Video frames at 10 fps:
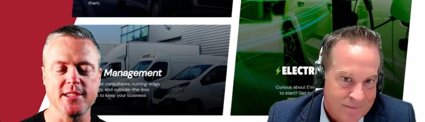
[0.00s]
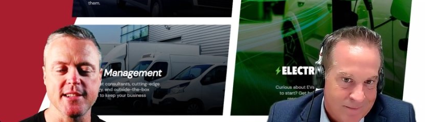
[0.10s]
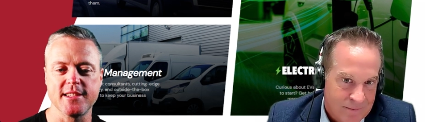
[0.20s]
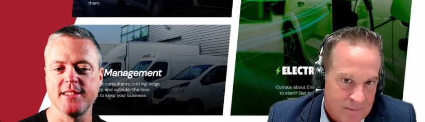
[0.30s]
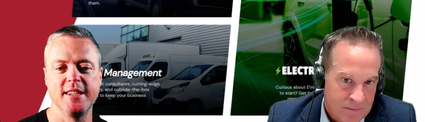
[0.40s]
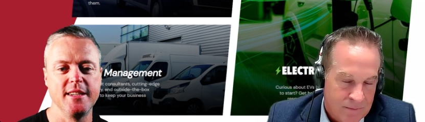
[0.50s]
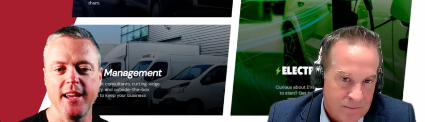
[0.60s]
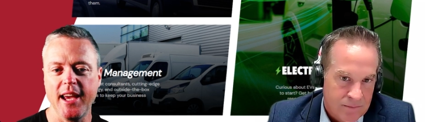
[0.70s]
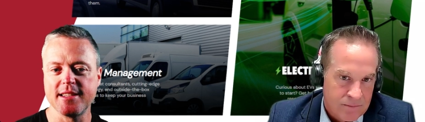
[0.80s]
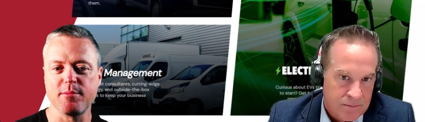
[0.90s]
Speaker 1: or is it
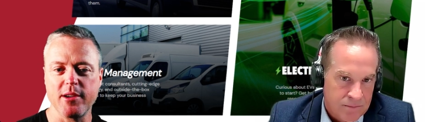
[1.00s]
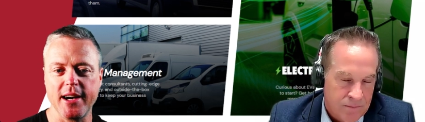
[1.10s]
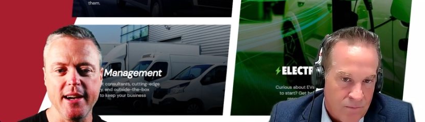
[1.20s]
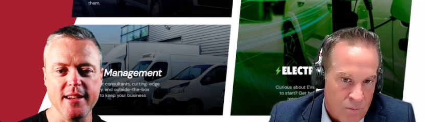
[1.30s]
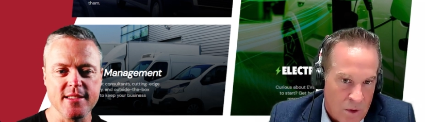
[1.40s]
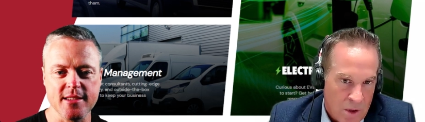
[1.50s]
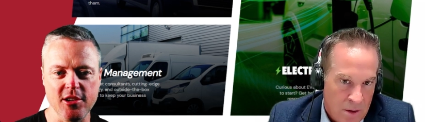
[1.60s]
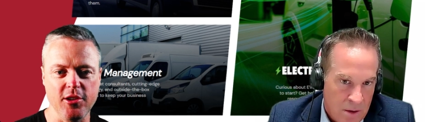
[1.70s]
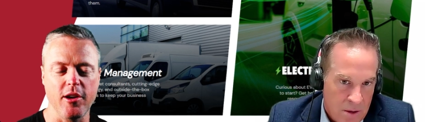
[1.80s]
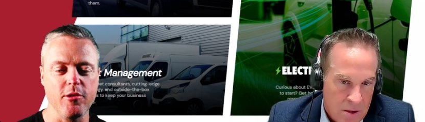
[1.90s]
enterprise
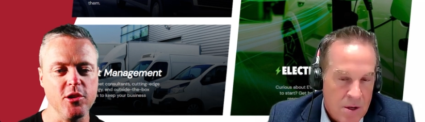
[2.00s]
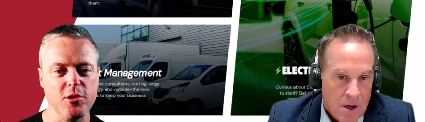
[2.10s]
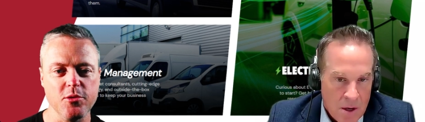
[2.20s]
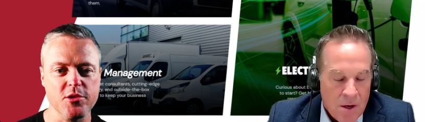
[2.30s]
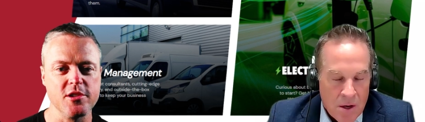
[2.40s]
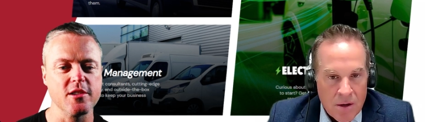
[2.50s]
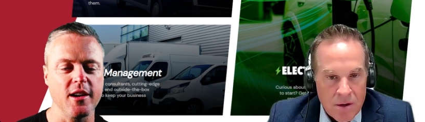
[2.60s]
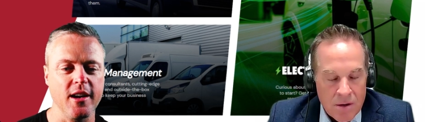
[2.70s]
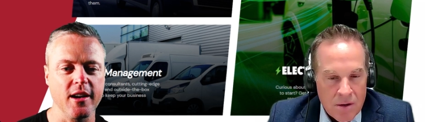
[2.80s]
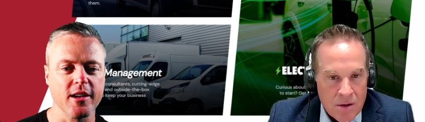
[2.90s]
and you know huge
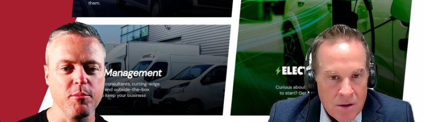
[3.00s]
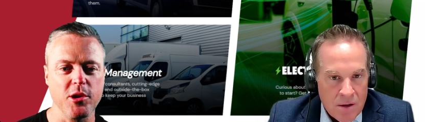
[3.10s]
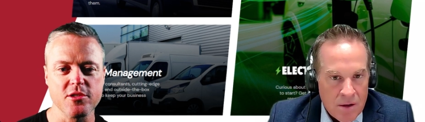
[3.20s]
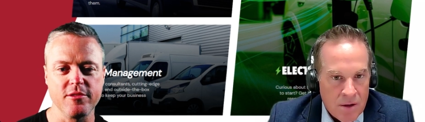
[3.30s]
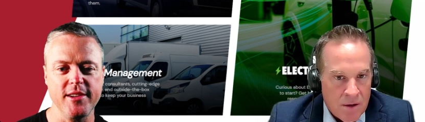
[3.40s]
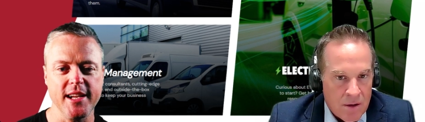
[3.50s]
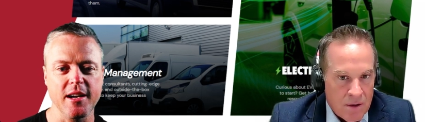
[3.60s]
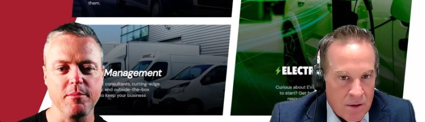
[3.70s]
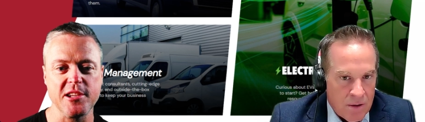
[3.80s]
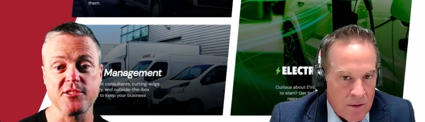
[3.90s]
uh, commercial fleet
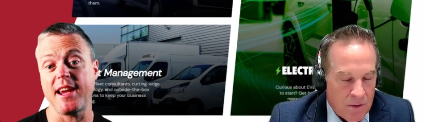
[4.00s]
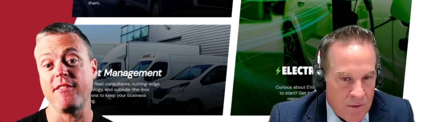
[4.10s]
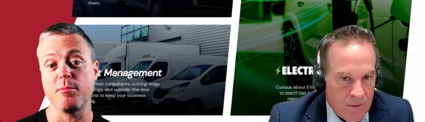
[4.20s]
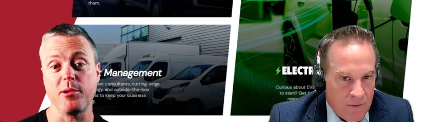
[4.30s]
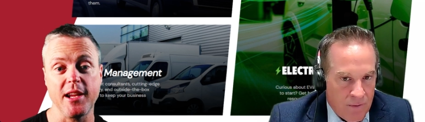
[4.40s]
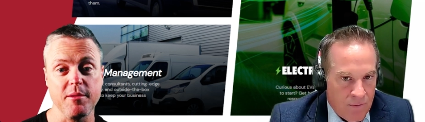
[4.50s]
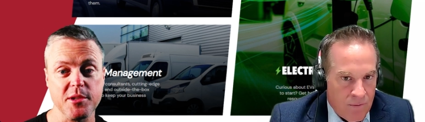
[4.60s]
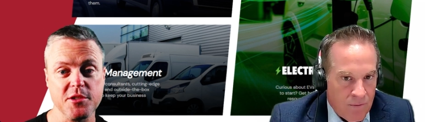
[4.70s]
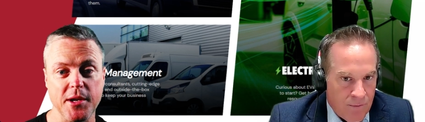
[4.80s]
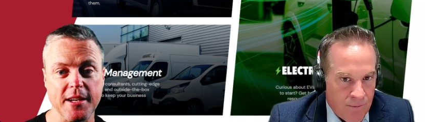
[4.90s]
companies with everybody in
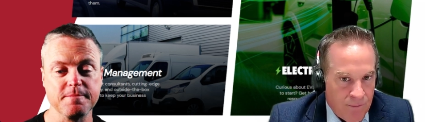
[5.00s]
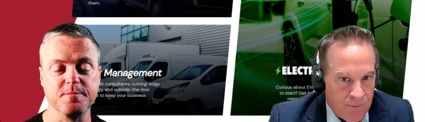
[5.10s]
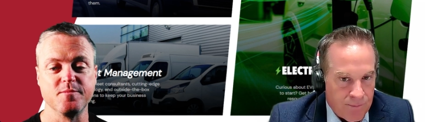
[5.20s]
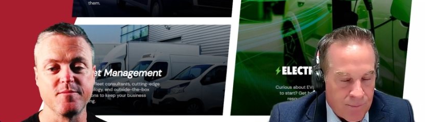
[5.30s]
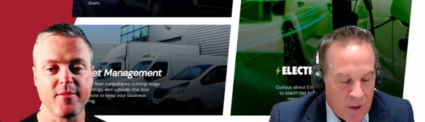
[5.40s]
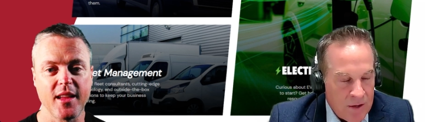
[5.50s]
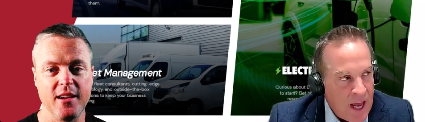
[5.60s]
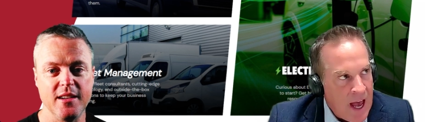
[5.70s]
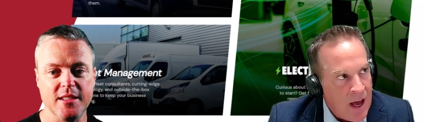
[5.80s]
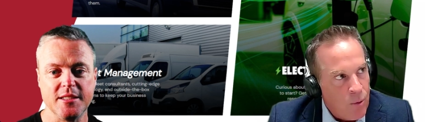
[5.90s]
between?
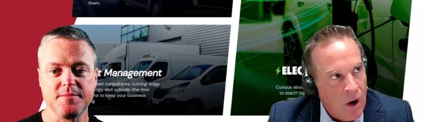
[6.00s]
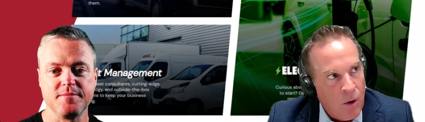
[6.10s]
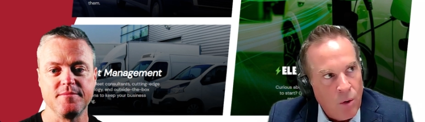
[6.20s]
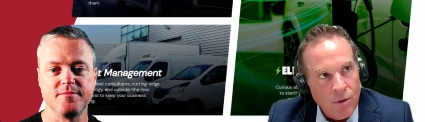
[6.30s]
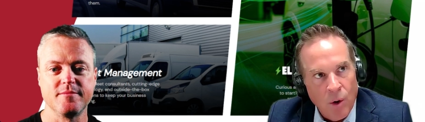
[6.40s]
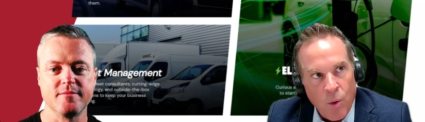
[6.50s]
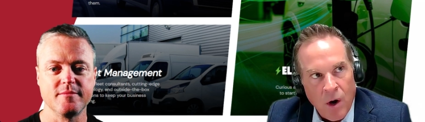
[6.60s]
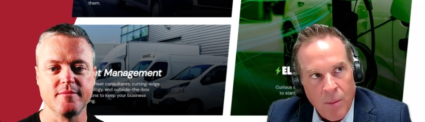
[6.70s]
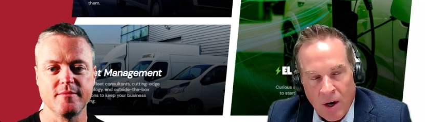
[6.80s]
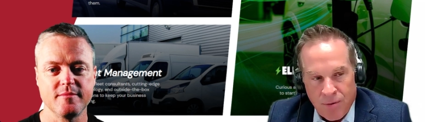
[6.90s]
Speaker 2: Yeah, well, you
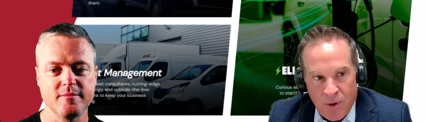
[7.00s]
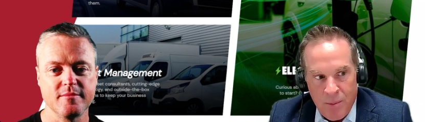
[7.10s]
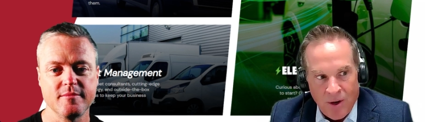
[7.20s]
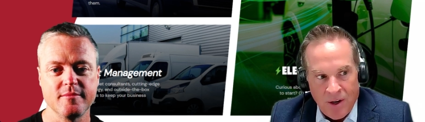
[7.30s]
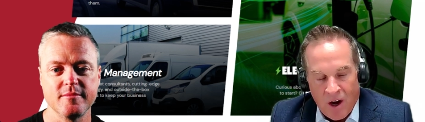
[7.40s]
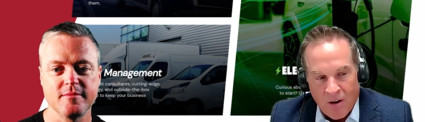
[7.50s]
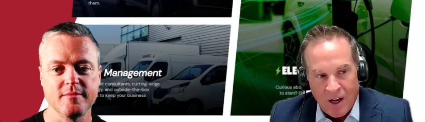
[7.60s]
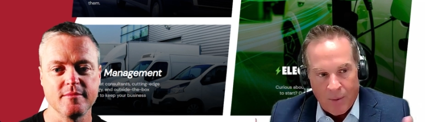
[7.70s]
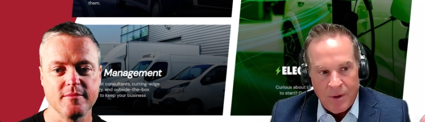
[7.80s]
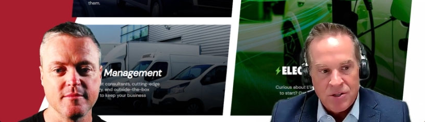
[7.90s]
know, we're about a three billion
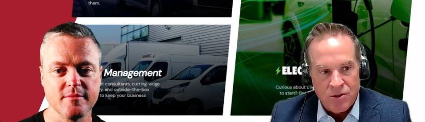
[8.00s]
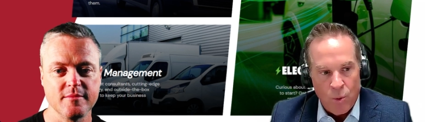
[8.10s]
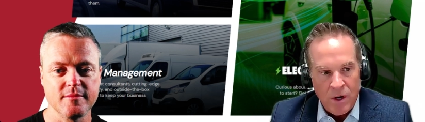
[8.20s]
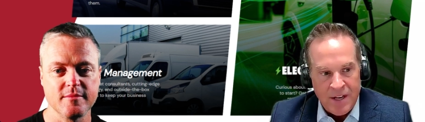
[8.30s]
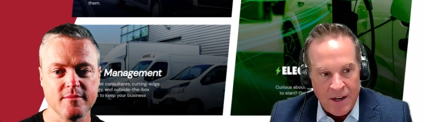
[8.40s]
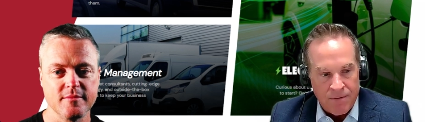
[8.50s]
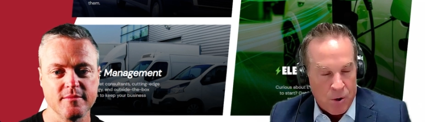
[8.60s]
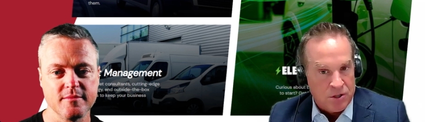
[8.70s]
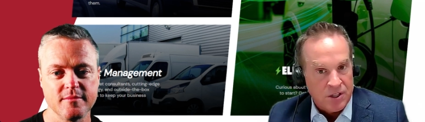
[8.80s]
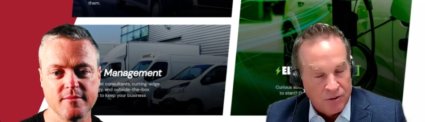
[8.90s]
dollar company, so we tend
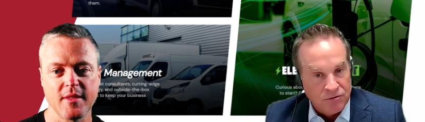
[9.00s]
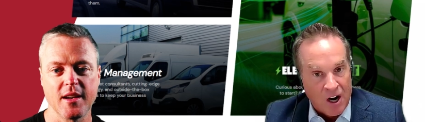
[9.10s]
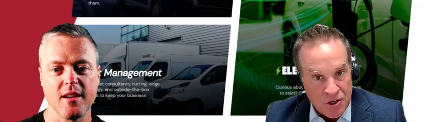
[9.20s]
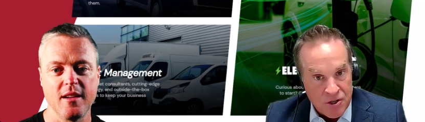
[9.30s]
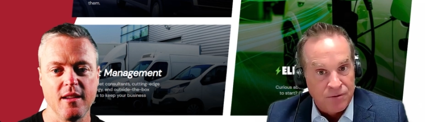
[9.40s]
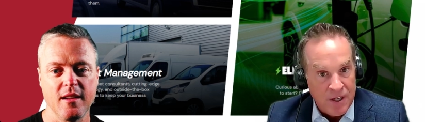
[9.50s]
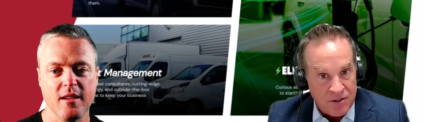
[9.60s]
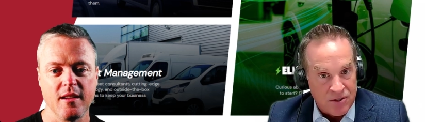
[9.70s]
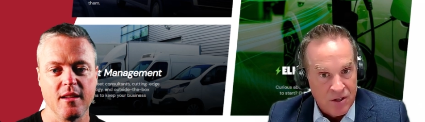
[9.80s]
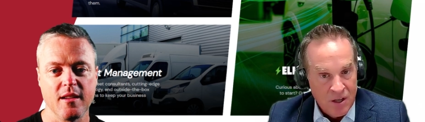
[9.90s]
to focus on the larger
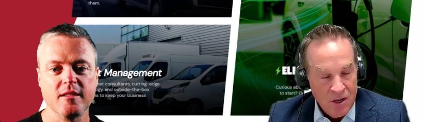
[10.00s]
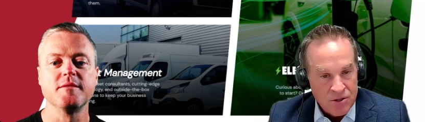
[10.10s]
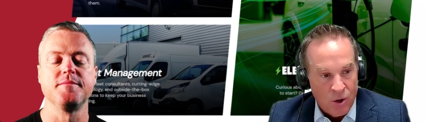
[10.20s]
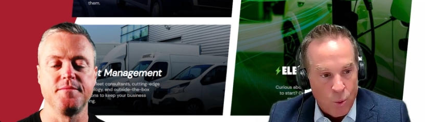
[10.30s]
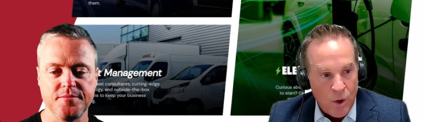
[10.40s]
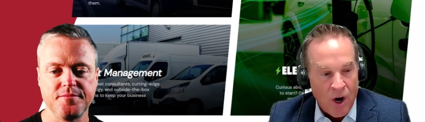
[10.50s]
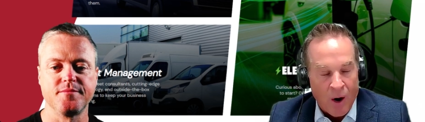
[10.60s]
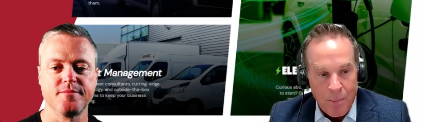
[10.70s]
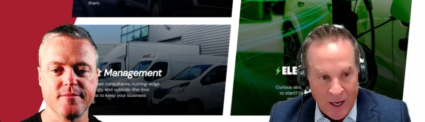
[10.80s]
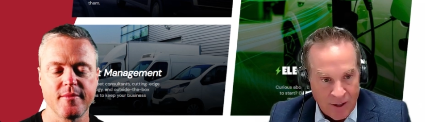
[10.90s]
fleets. So
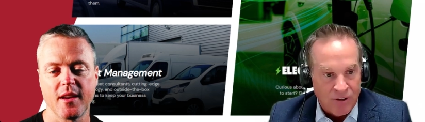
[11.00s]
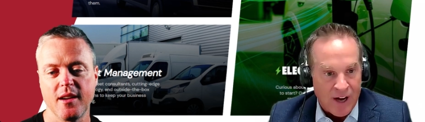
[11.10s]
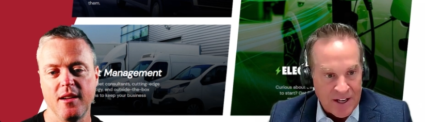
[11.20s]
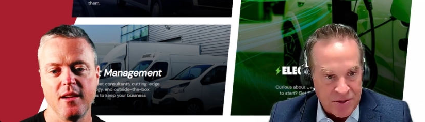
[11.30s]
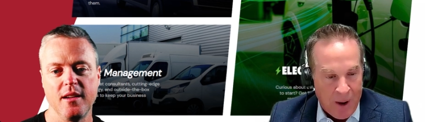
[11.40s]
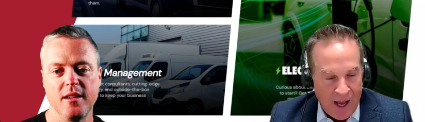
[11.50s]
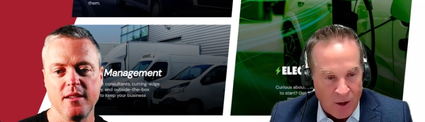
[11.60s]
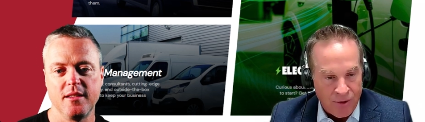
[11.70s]
we are big in last